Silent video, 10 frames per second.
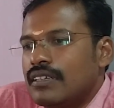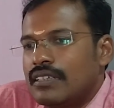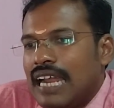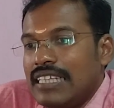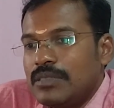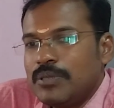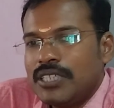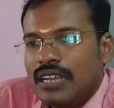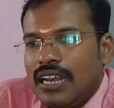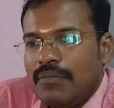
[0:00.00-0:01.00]

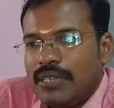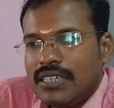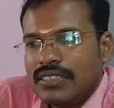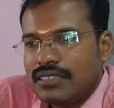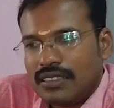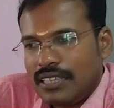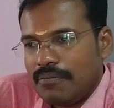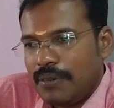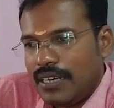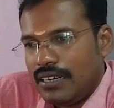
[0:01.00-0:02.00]
transmission element is
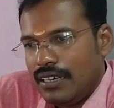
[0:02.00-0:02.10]
nothing but